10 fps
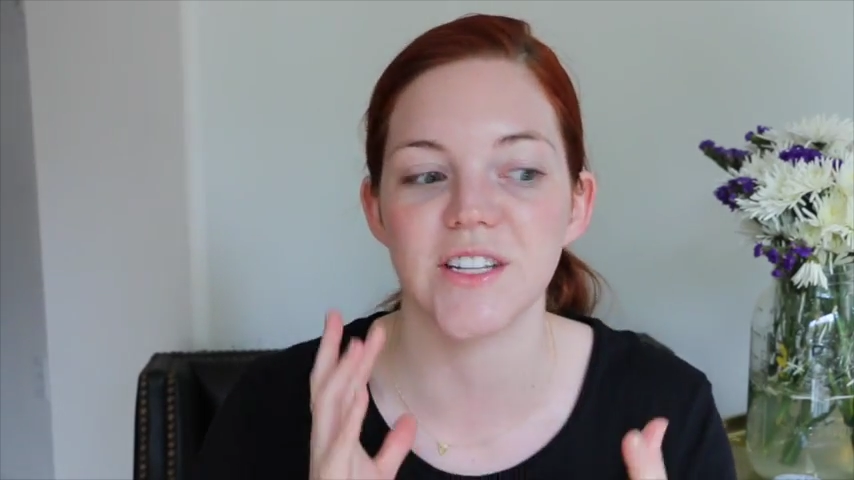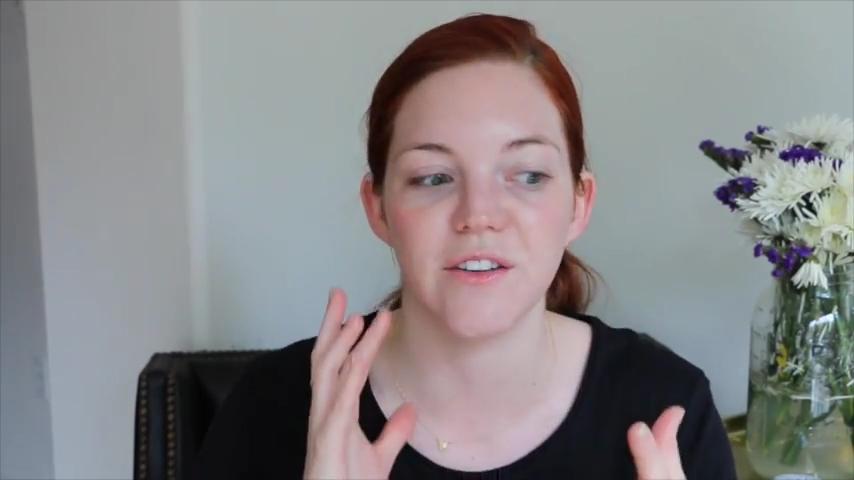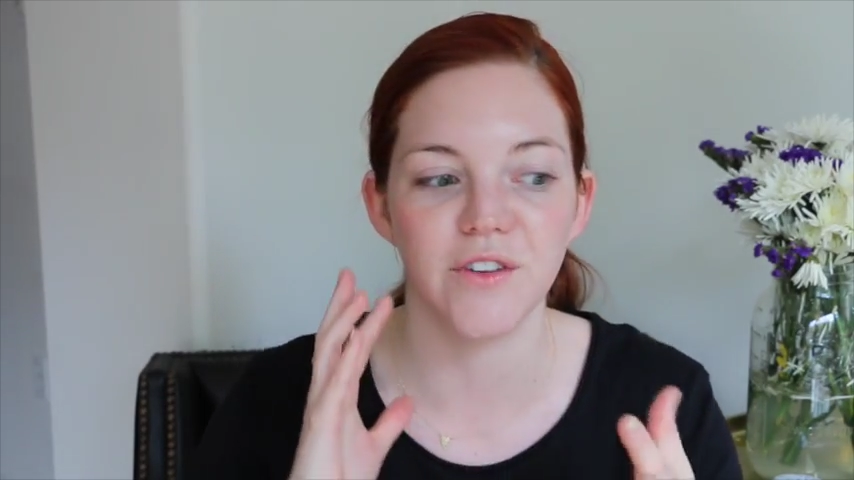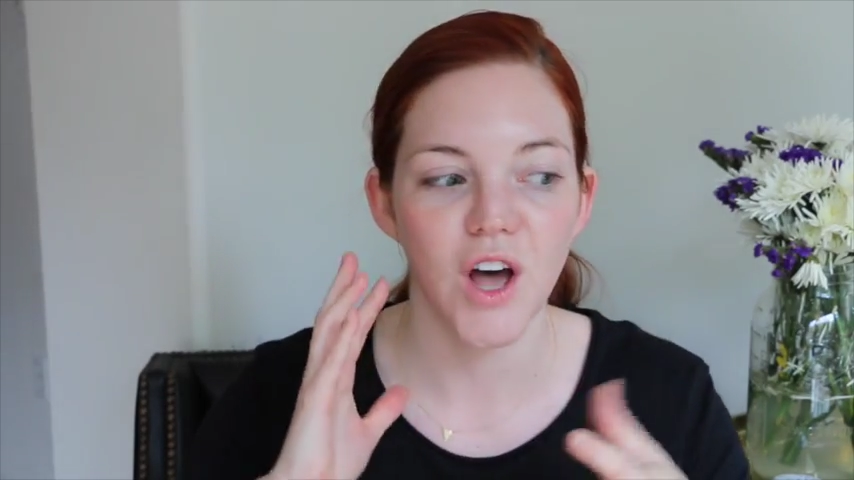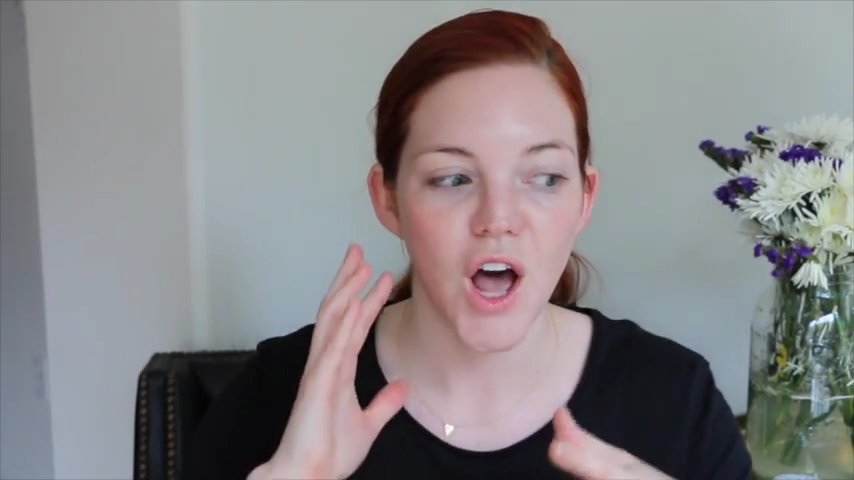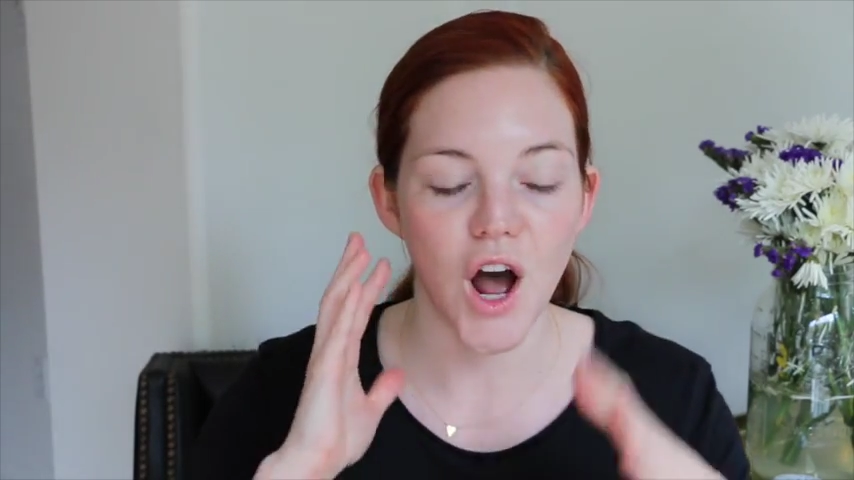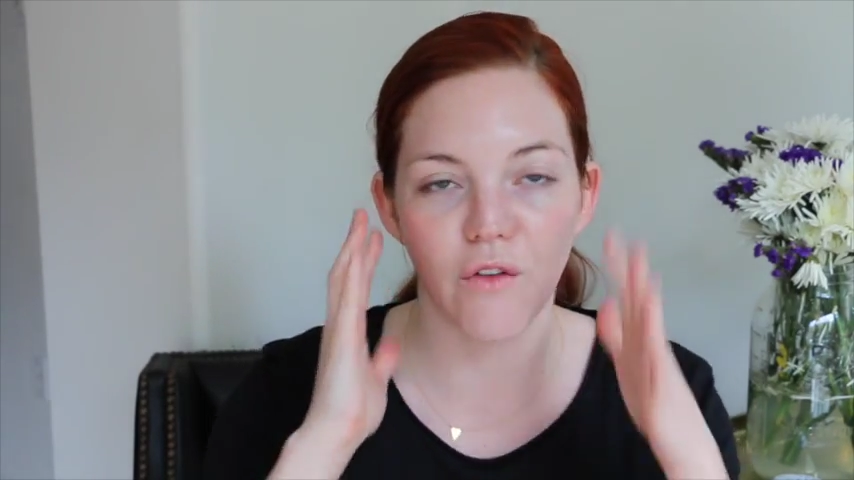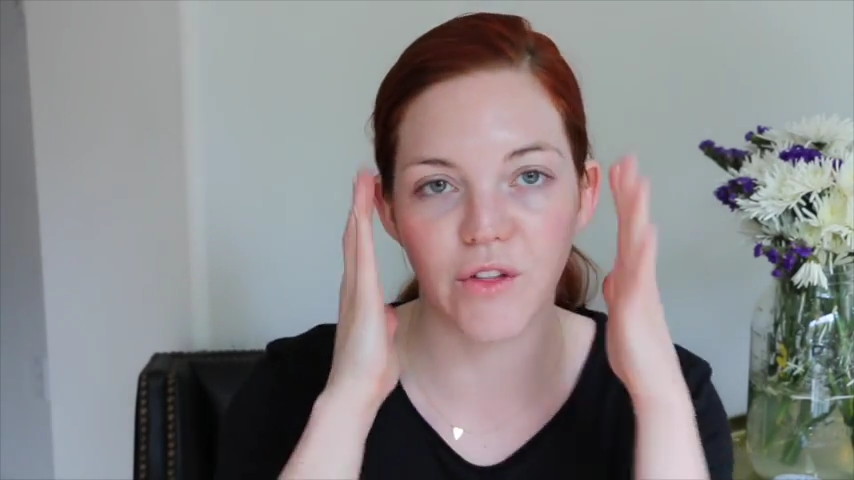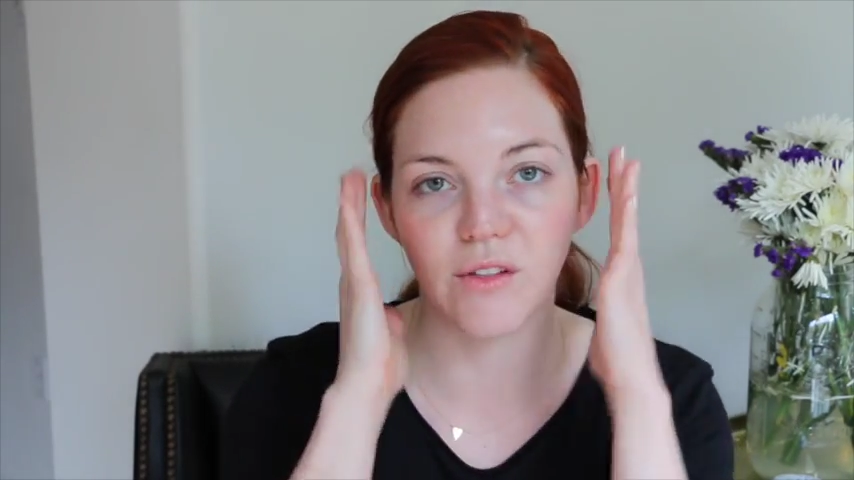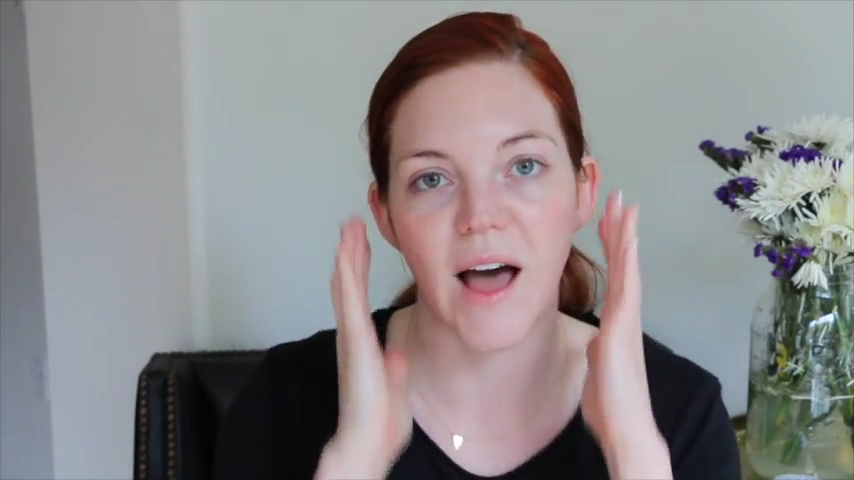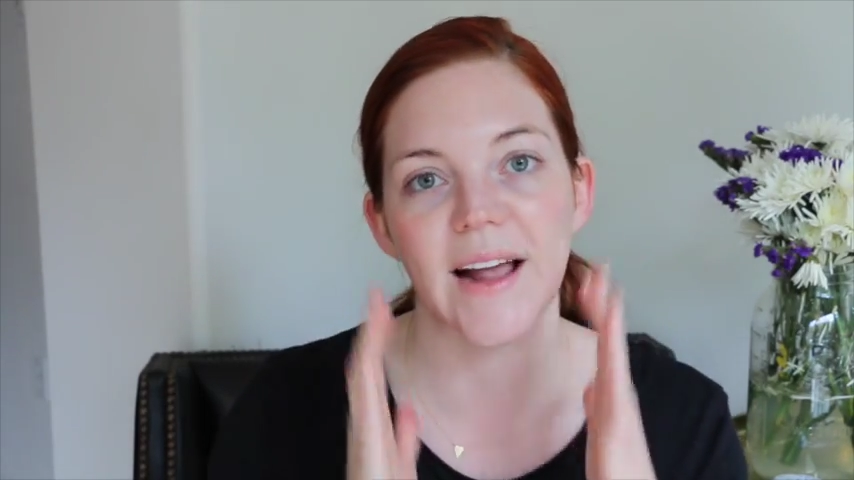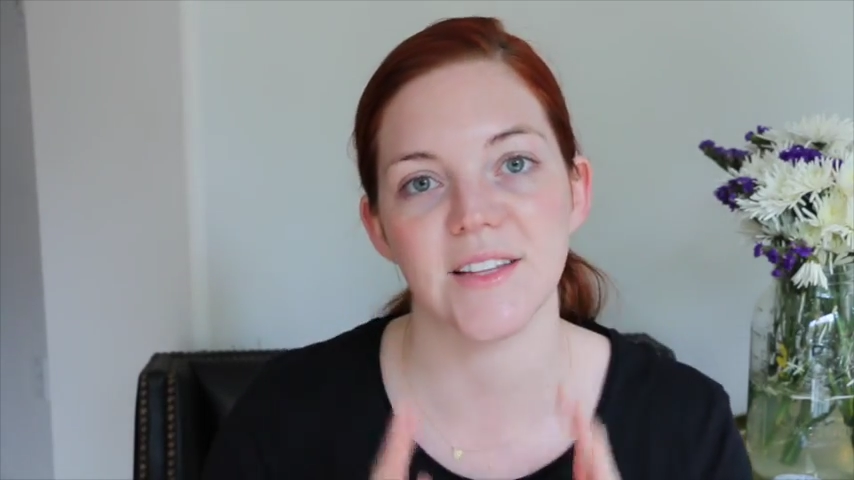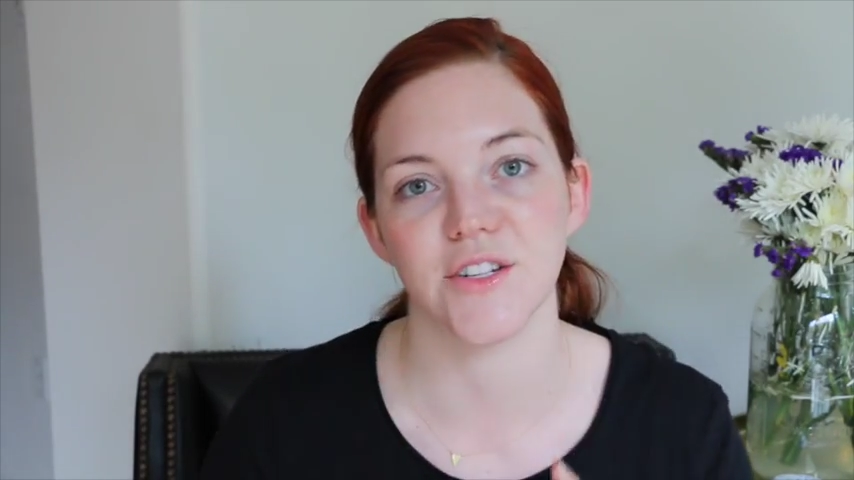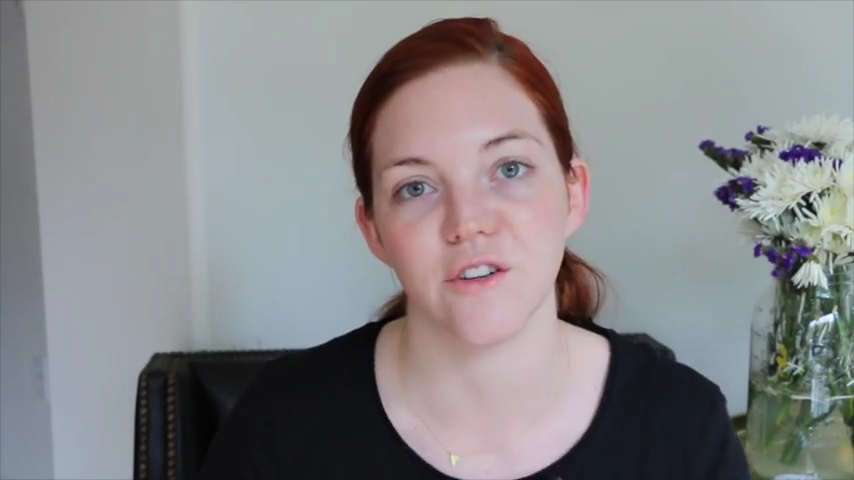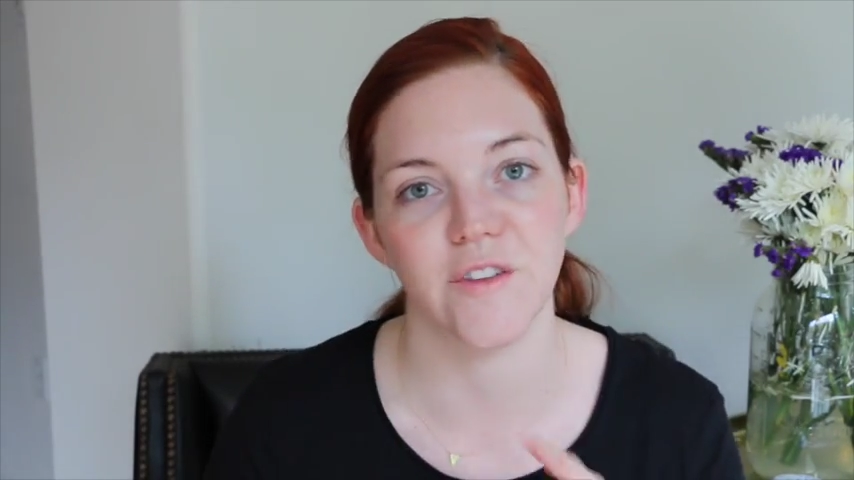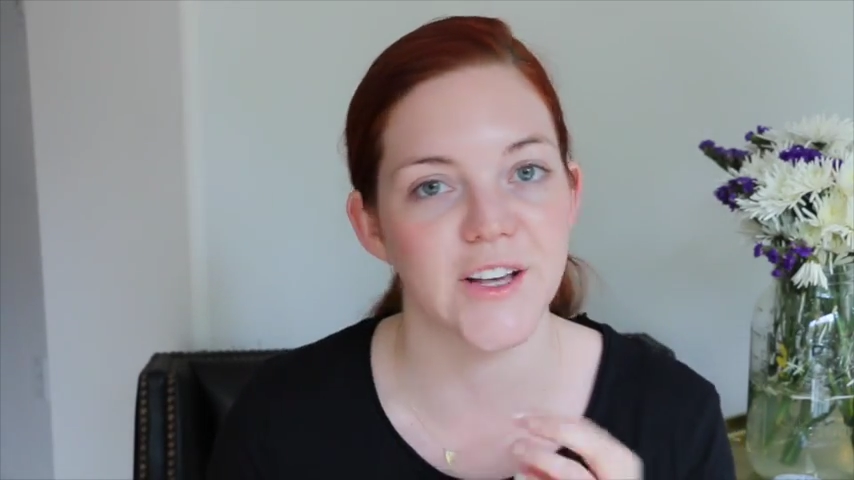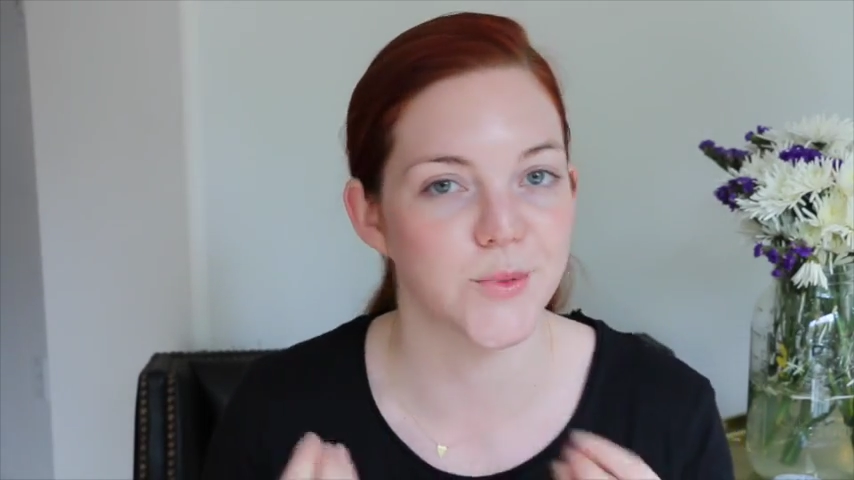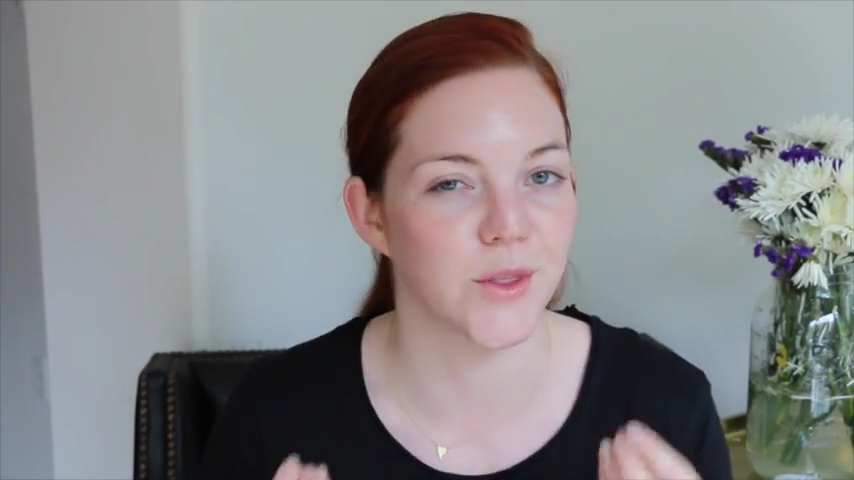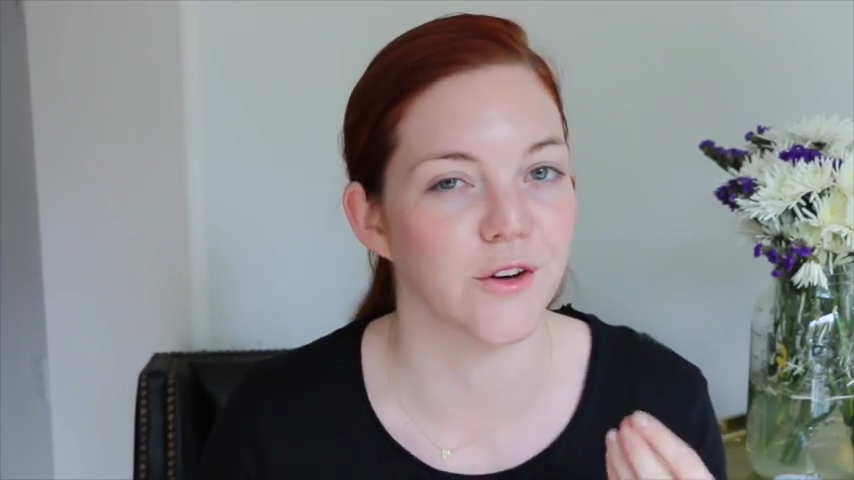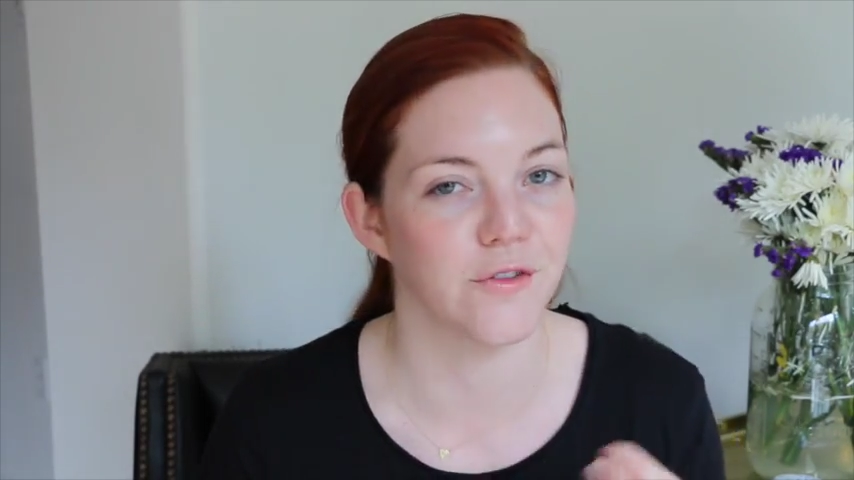of the lines in your face with your